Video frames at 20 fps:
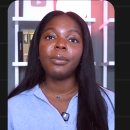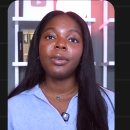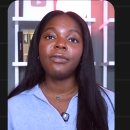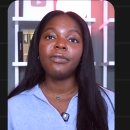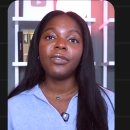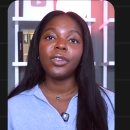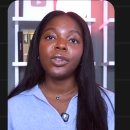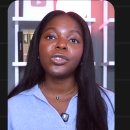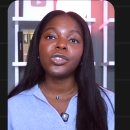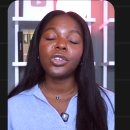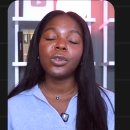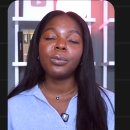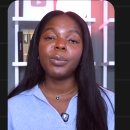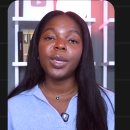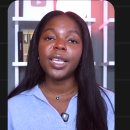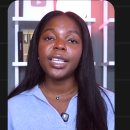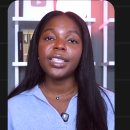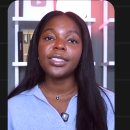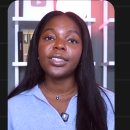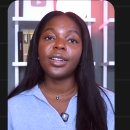but filter
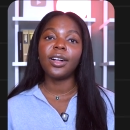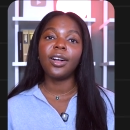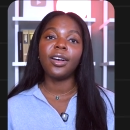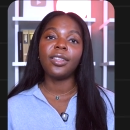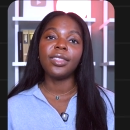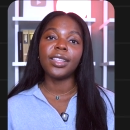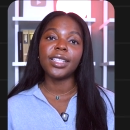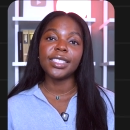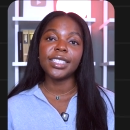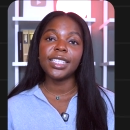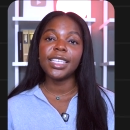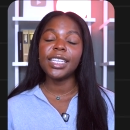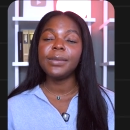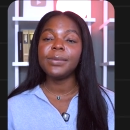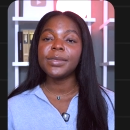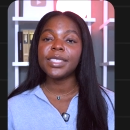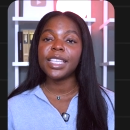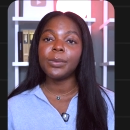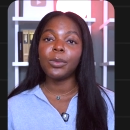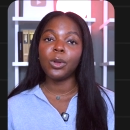based on the
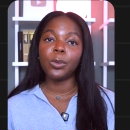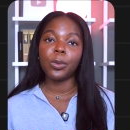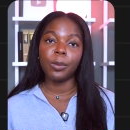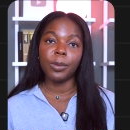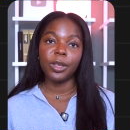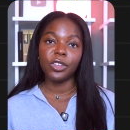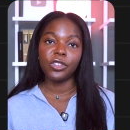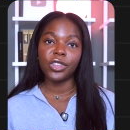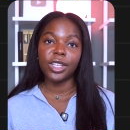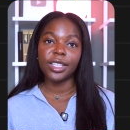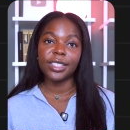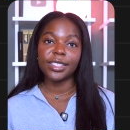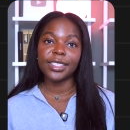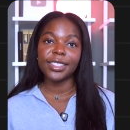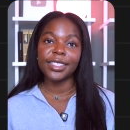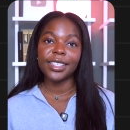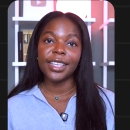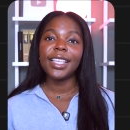team's label permissions.